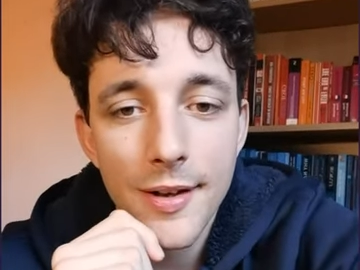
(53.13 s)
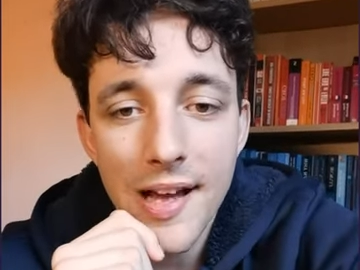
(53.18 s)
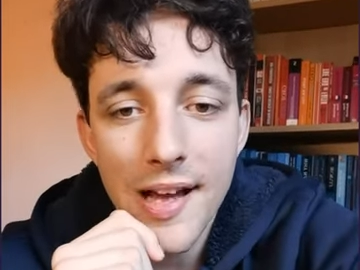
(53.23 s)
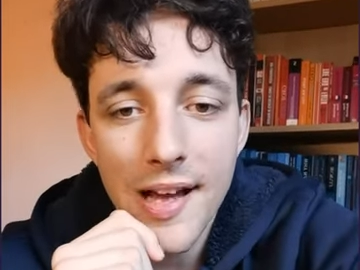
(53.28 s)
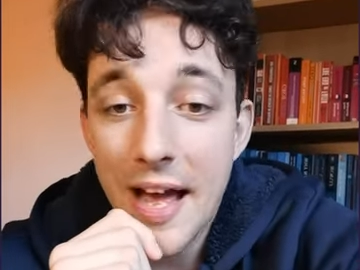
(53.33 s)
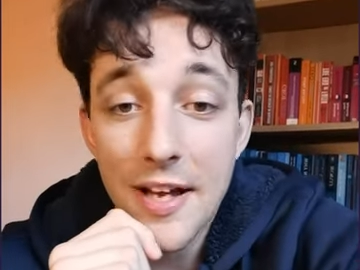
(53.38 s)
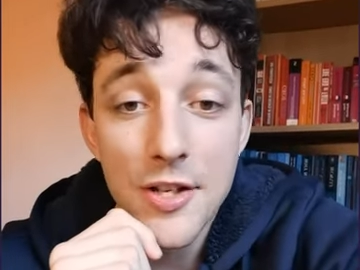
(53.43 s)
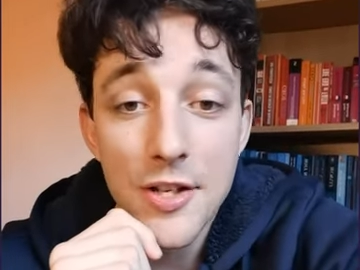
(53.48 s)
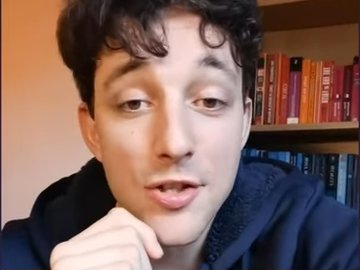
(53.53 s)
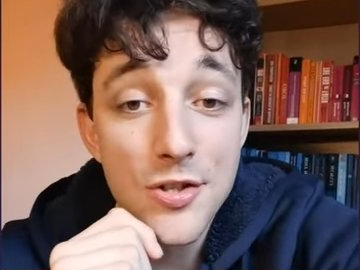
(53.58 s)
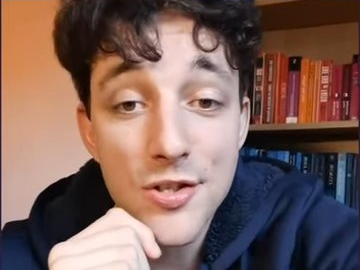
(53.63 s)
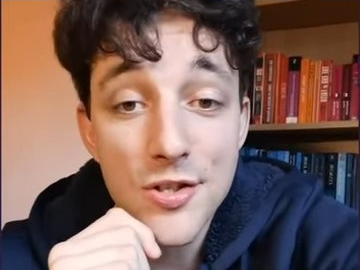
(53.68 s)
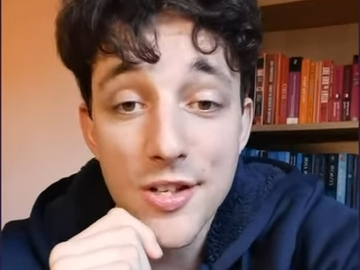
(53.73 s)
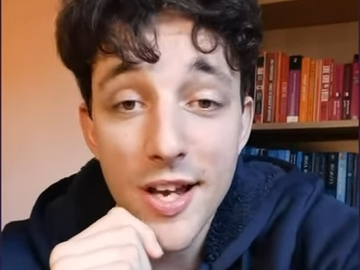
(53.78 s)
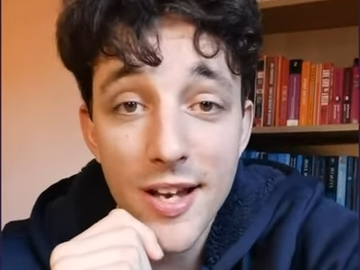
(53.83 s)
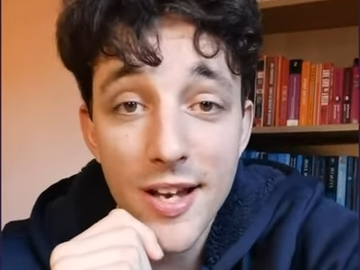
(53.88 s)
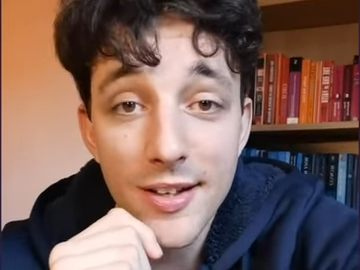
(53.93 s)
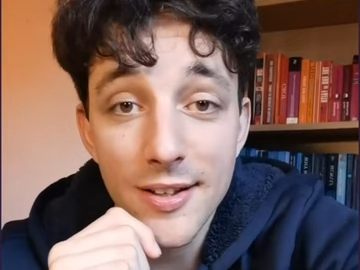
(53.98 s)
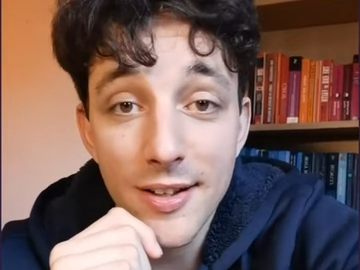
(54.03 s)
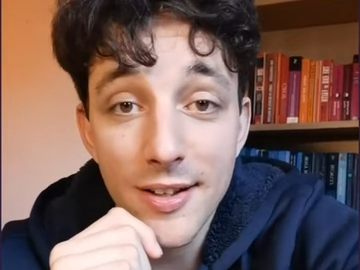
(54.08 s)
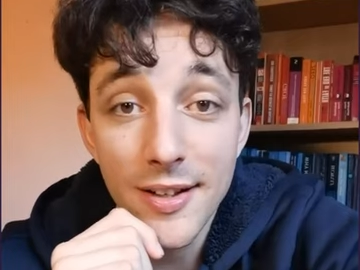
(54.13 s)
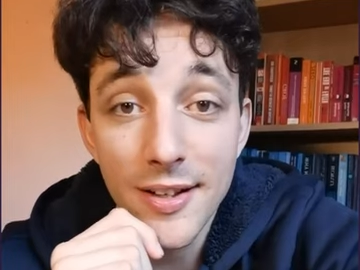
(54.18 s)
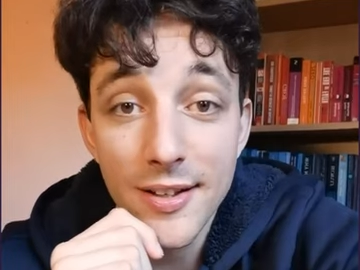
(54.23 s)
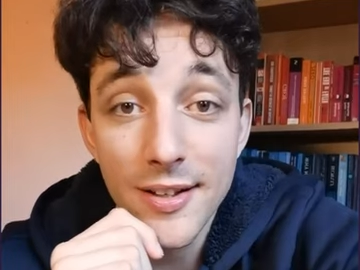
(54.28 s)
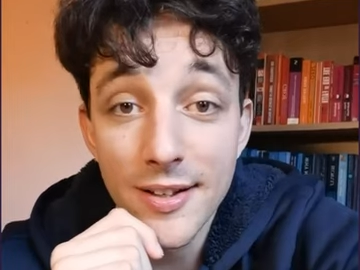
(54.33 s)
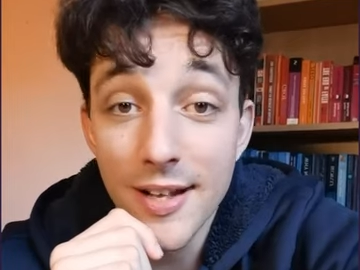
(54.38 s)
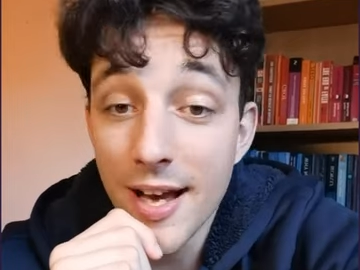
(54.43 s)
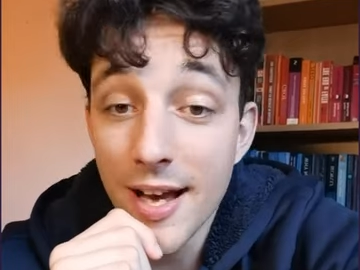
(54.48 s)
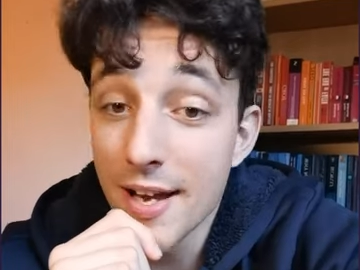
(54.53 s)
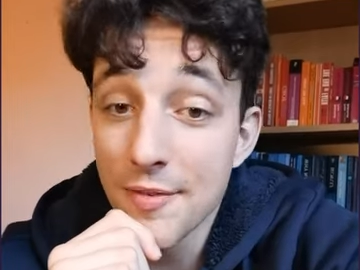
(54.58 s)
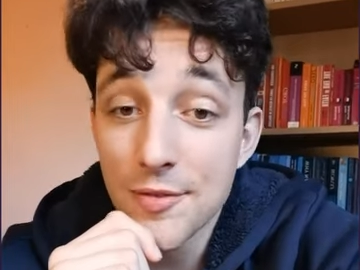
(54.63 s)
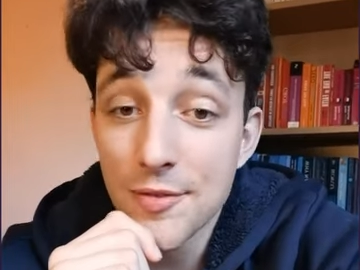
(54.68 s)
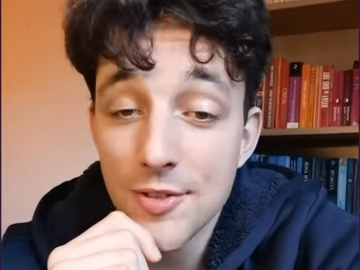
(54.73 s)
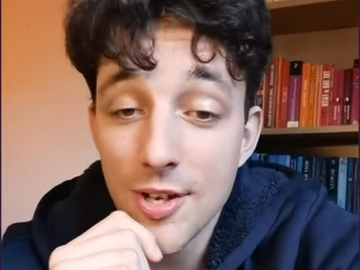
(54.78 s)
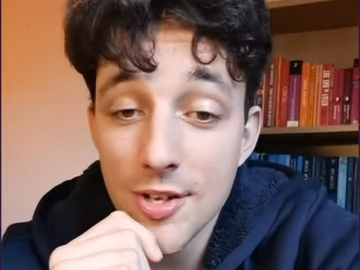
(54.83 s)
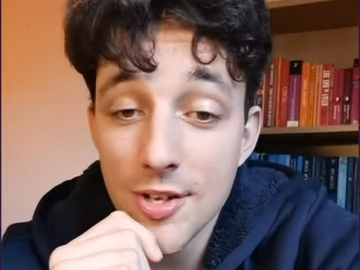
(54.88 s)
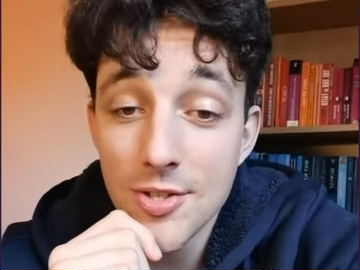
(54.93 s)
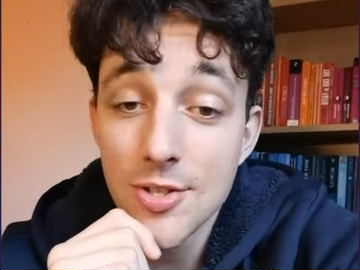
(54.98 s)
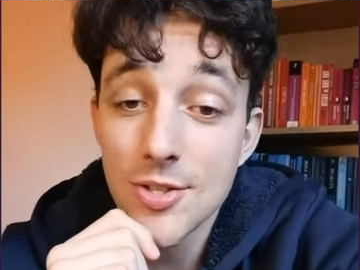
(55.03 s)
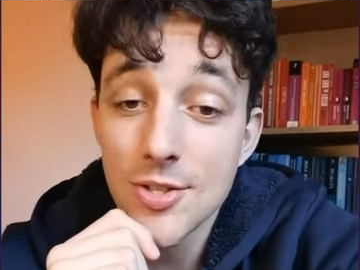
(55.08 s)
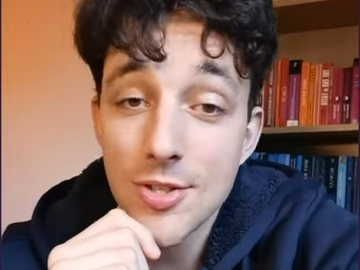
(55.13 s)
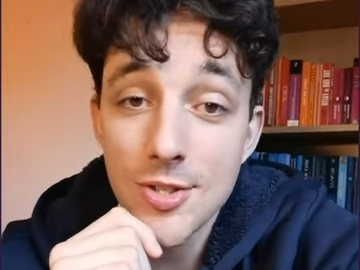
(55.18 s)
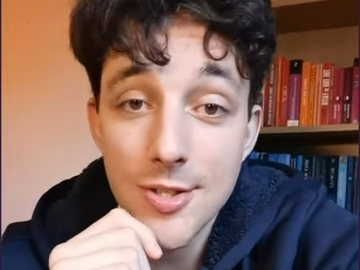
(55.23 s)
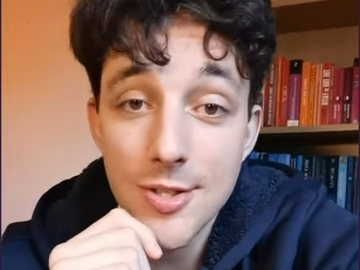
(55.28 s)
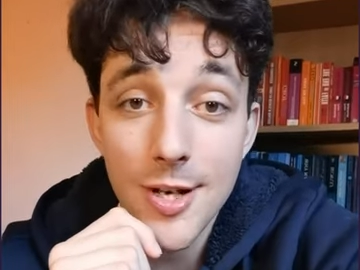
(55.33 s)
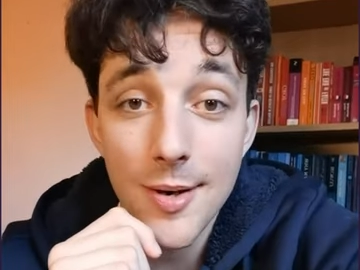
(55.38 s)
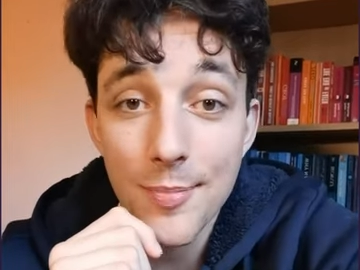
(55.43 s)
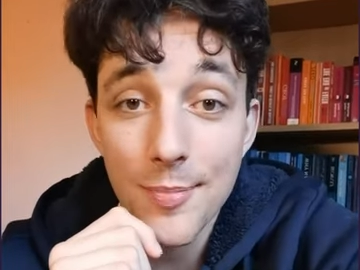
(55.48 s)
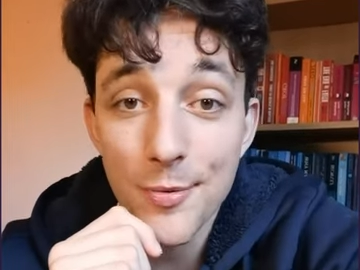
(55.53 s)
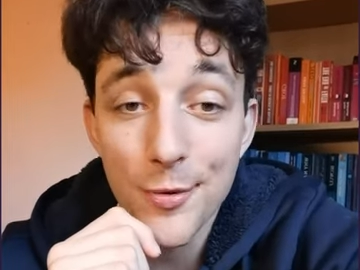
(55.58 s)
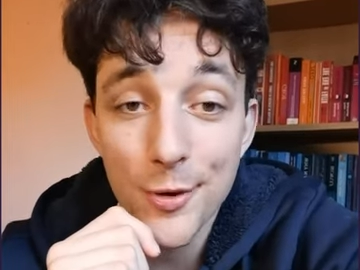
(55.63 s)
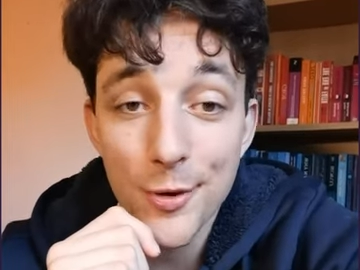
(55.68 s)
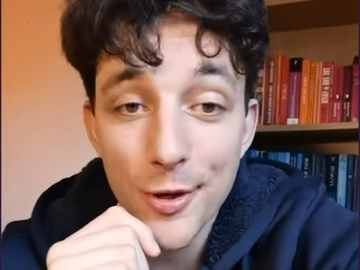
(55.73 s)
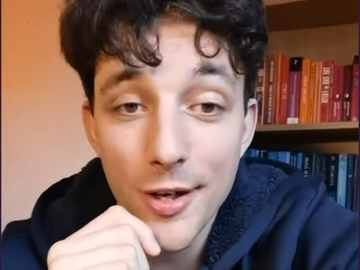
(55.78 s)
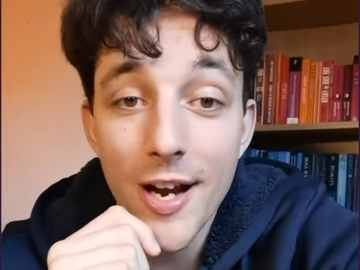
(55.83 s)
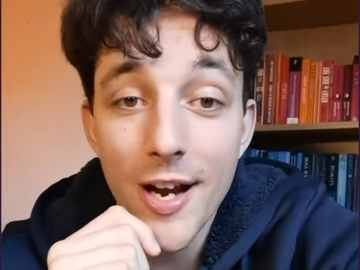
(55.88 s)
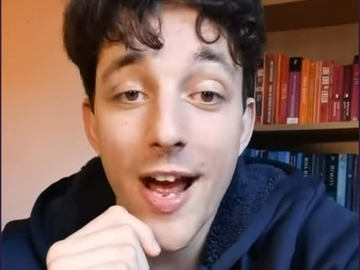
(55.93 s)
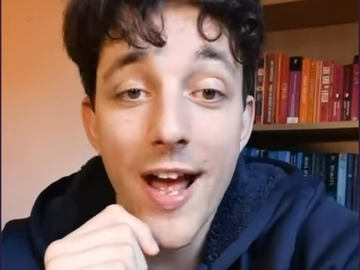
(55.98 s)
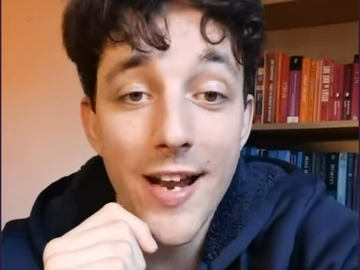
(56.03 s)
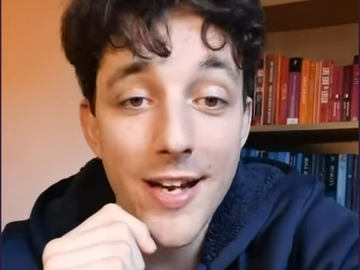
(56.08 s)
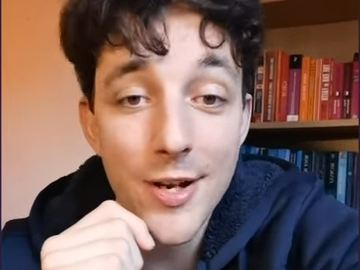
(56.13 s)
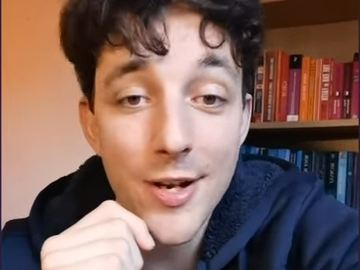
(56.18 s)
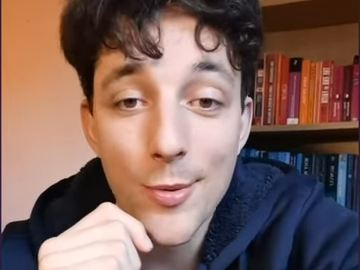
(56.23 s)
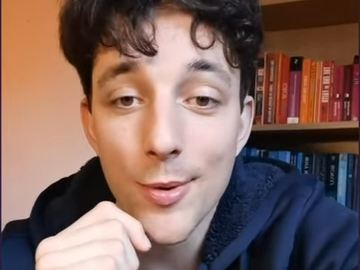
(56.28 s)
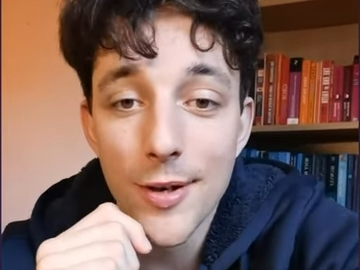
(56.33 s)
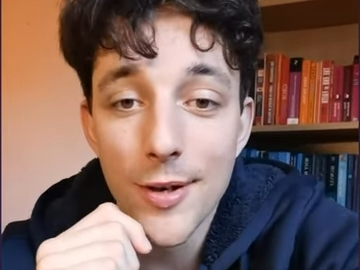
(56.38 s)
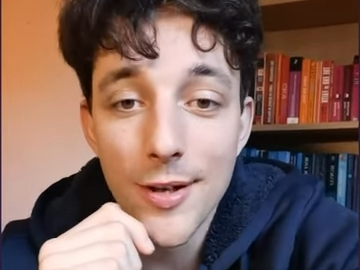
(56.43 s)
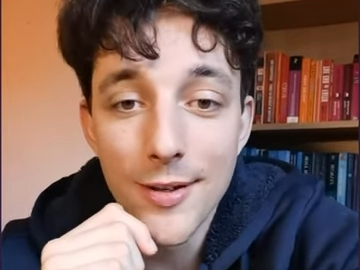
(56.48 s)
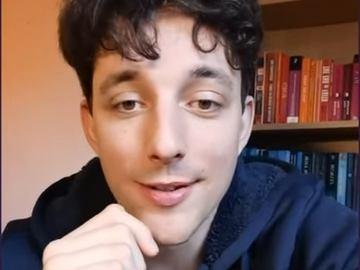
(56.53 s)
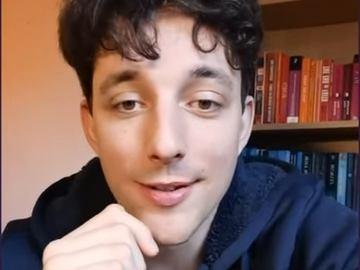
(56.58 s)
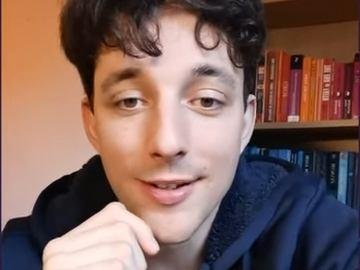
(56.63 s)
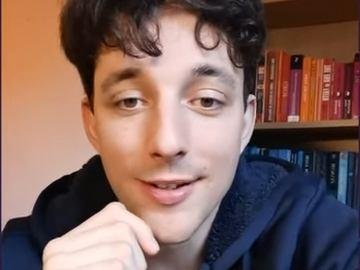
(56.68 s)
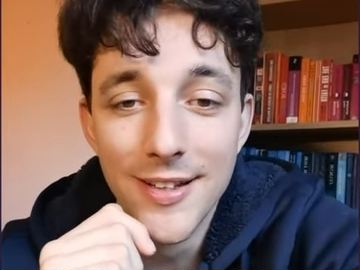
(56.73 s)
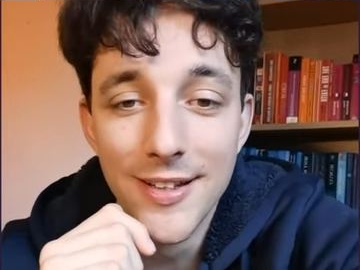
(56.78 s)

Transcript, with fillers: Exactly. Life doesn't stop for anyone.